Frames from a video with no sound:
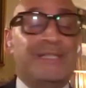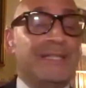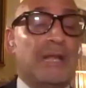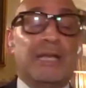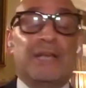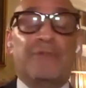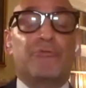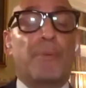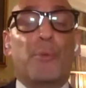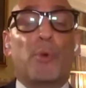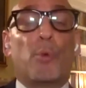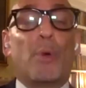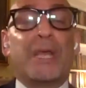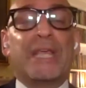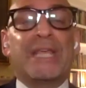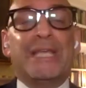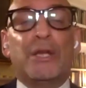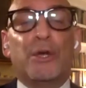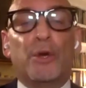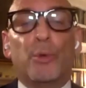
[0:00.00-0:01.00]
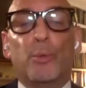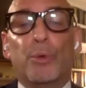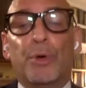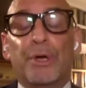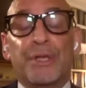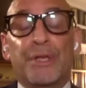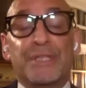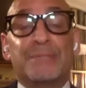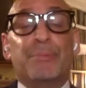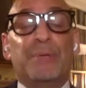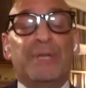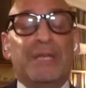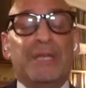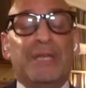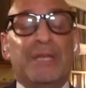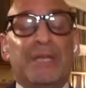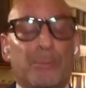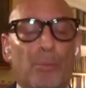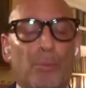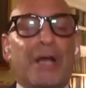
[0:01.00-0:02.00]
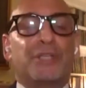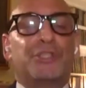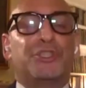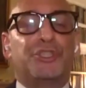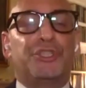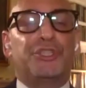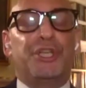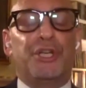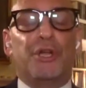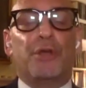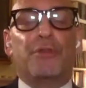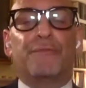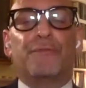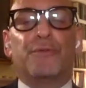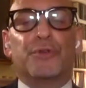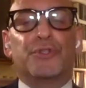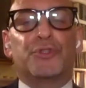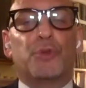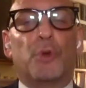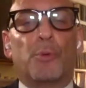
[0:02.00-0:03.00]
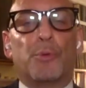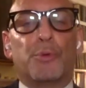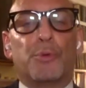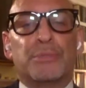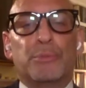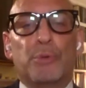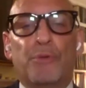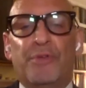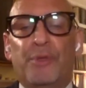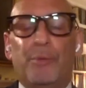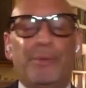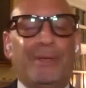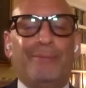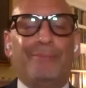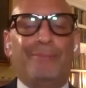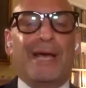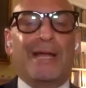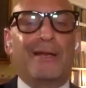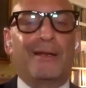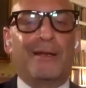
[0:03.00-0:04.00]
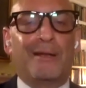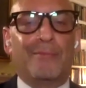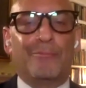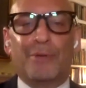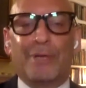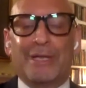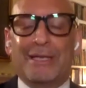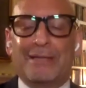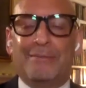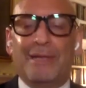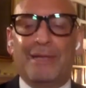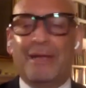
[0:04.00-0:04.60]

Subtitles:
I don't even remember what year it was, but he watched, you know, the first Star Wars movie. We got it on probably